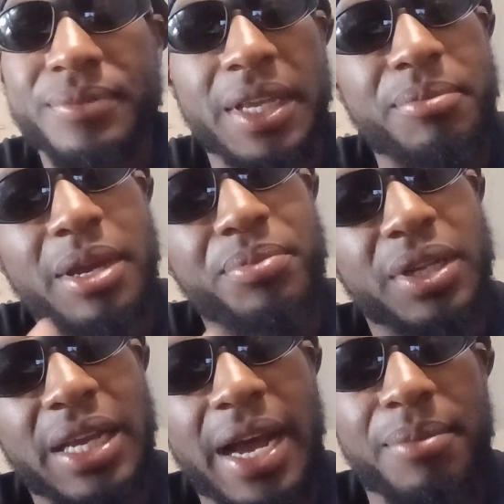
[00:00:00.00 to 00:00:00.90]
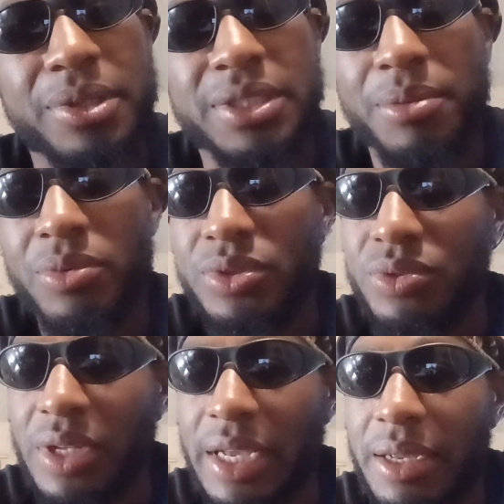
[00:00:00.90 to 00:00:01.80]
Hit me up in the comments. Tell me what you
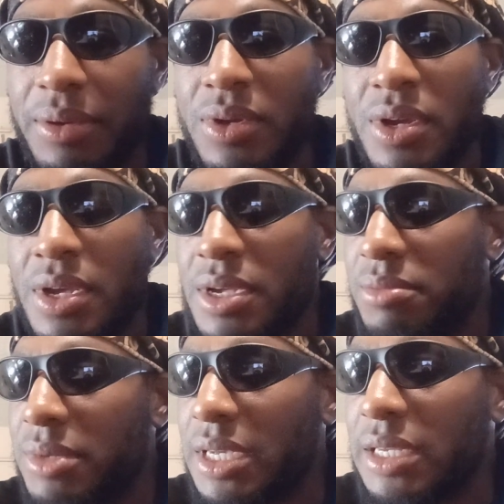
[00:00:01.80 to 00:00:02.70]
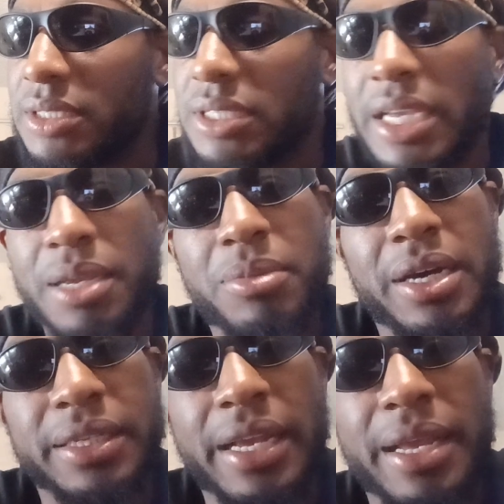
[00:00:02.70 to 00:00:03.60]
think. Man, it's King
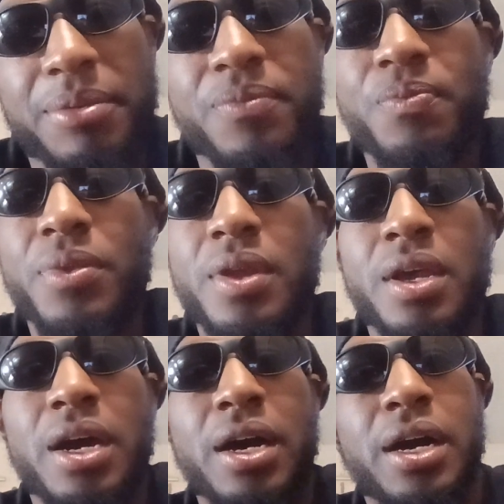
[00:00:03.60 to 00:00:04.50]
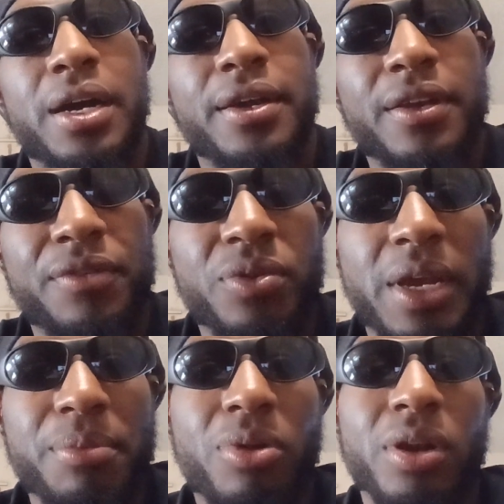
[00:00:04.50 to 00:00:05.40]
Monyay. If you
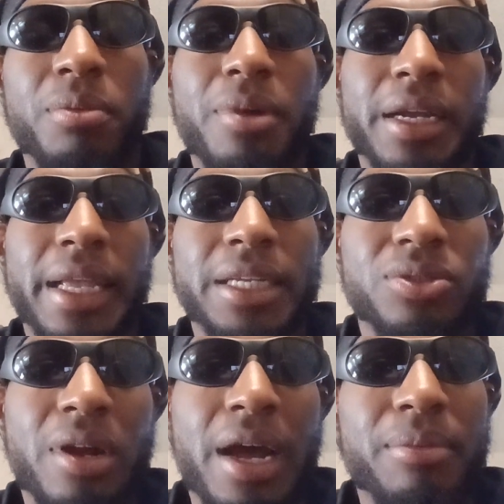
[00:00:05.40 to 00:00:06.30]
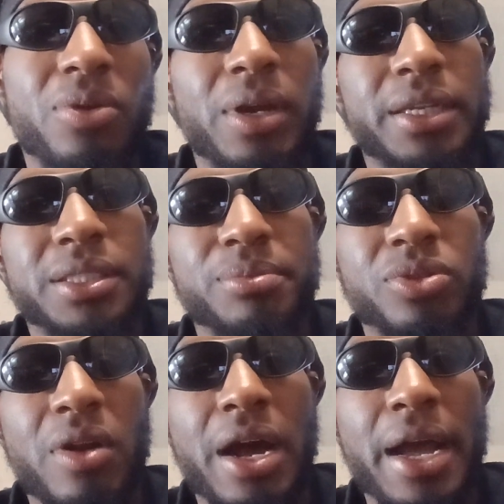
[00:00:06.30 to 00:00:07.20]
ain't part of the Monyay tribe, go ahead and
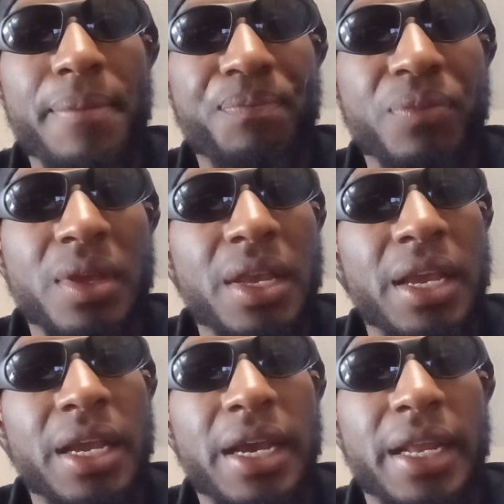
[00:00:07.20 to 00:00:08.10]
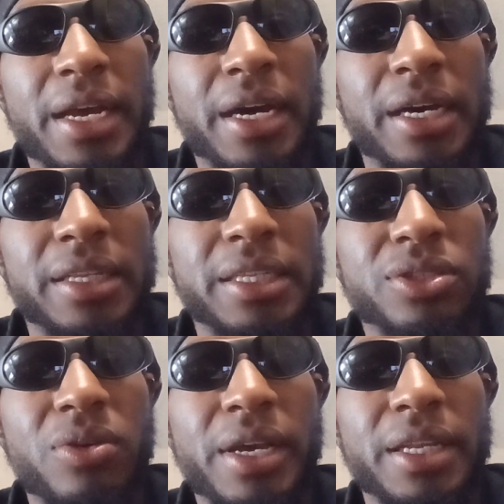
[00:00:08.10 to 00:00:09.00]
subscribe. And let's
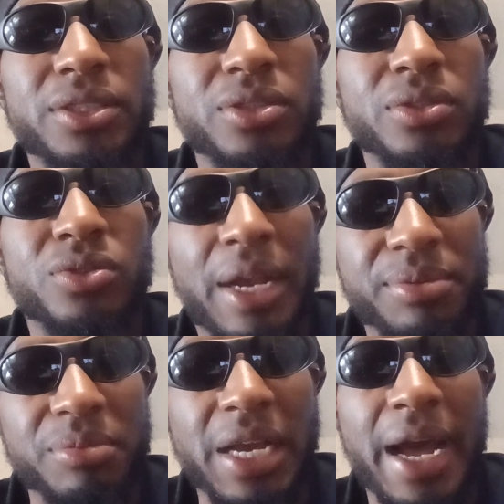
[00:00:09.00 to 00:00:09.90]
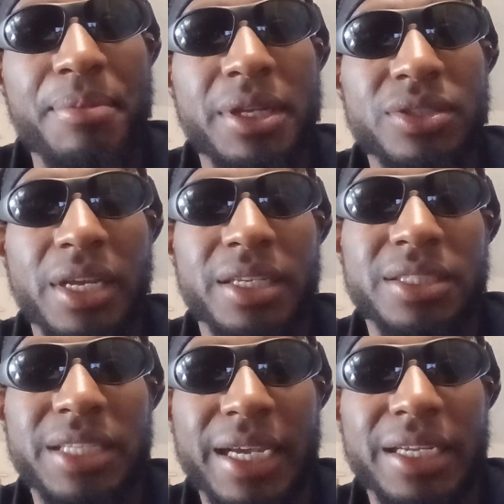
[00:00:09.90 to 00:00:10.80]
go ahead and drop some comments in
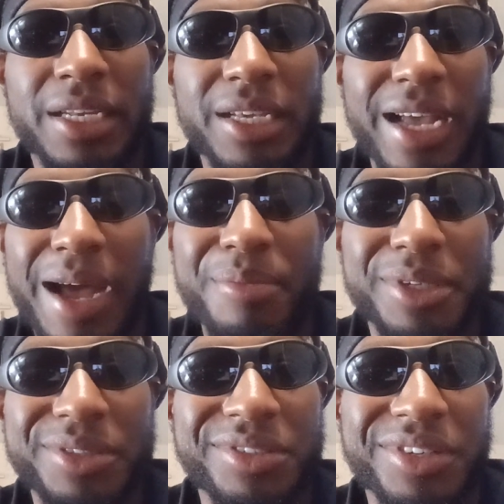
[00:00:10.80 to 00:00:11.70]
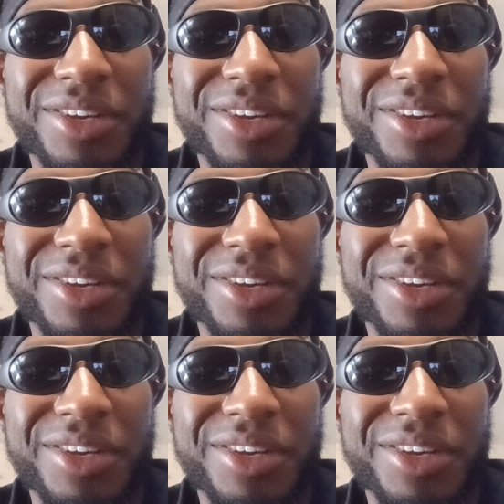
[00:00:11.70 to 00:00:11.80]
the comments.